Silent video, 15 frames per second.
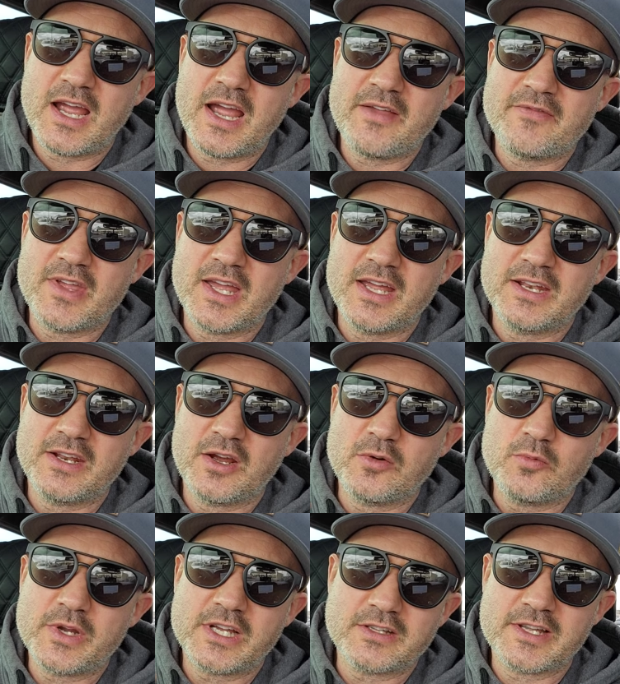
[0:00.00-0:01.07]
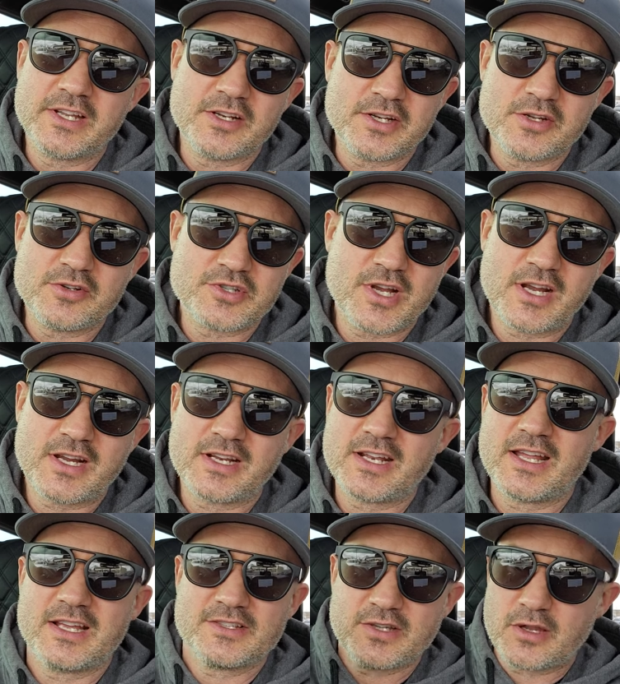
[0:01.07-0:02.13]
And then a week later you check and
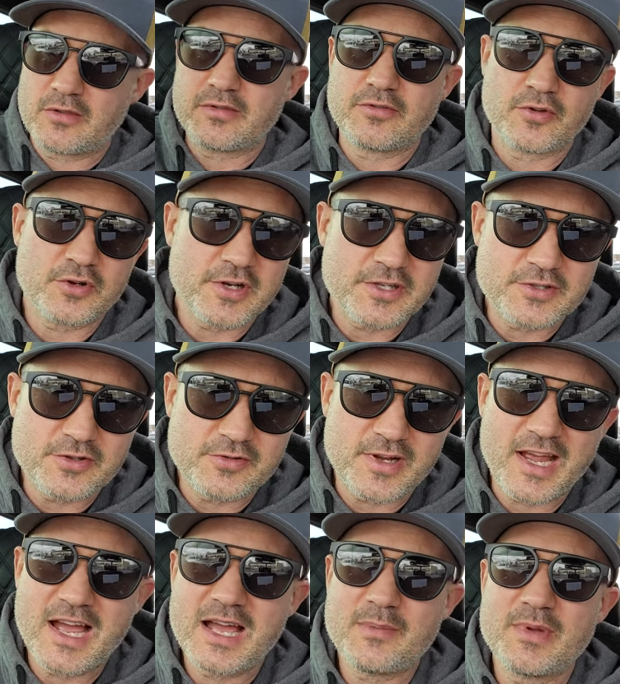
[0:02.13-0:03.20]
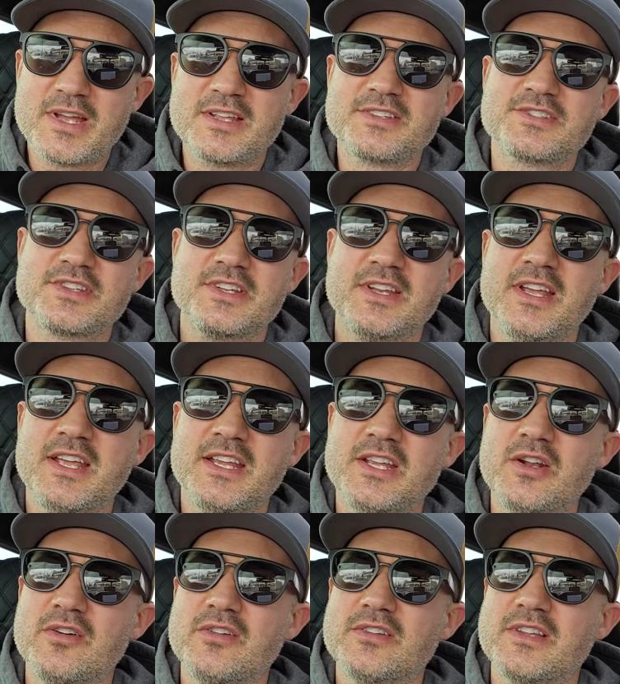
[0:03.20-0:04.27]
it has like 32 comments and,
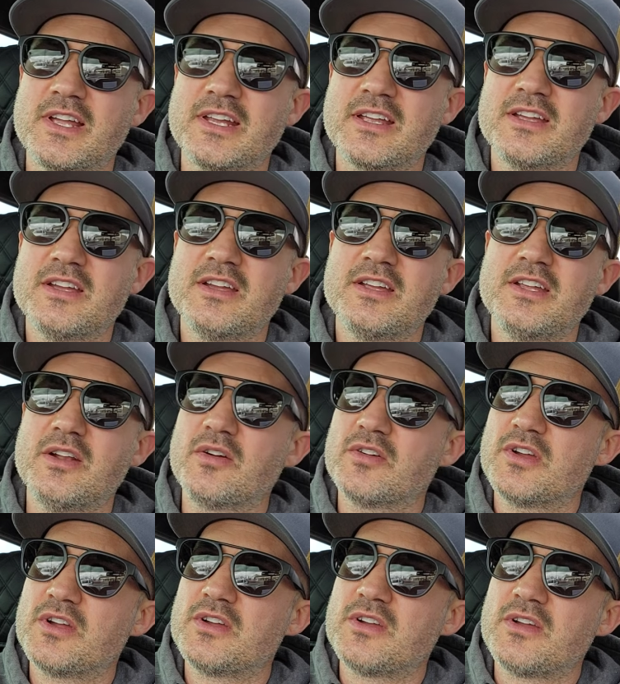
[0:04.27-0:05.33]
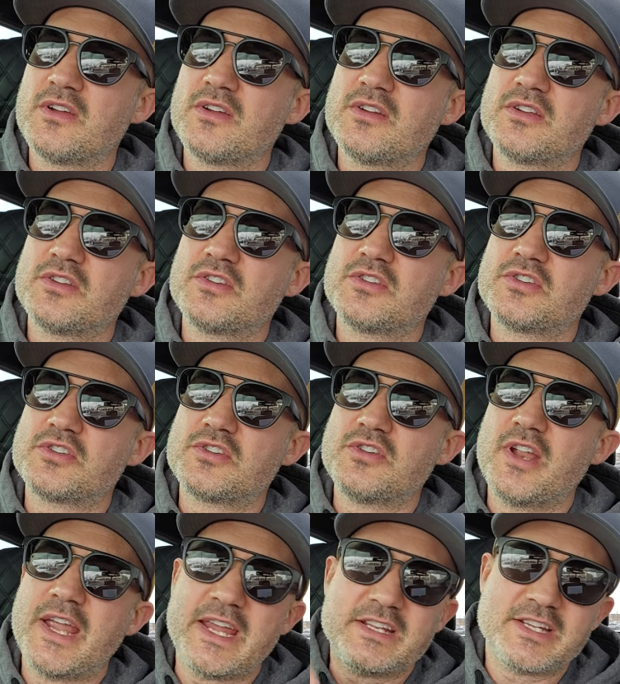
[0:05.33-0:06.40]
you know, like, you know,
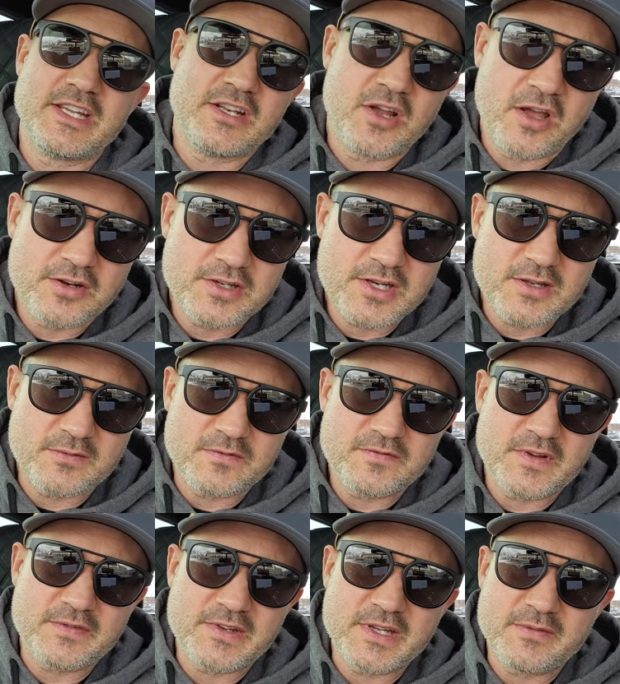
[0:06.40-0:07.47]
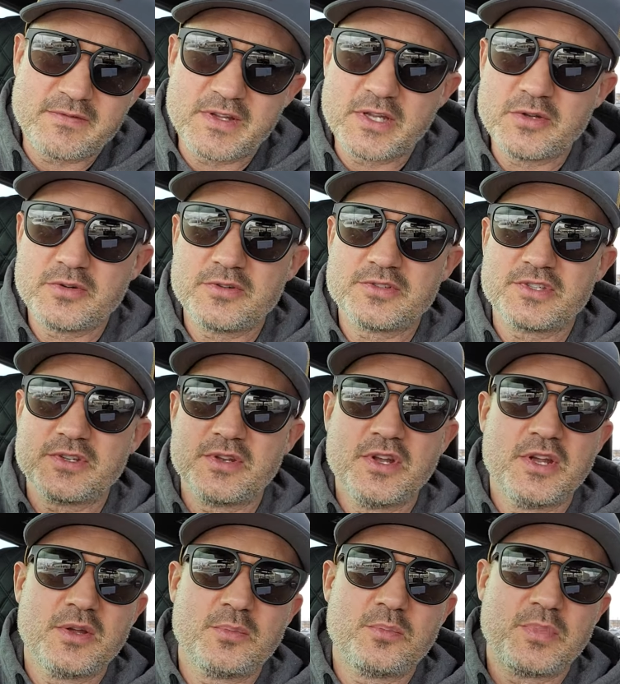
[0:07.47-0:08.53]
1850 views and
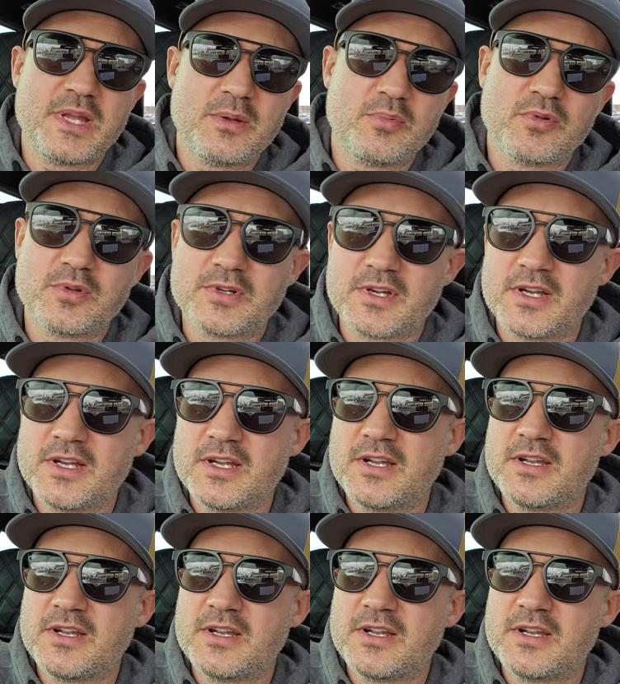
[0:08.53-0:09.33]
people are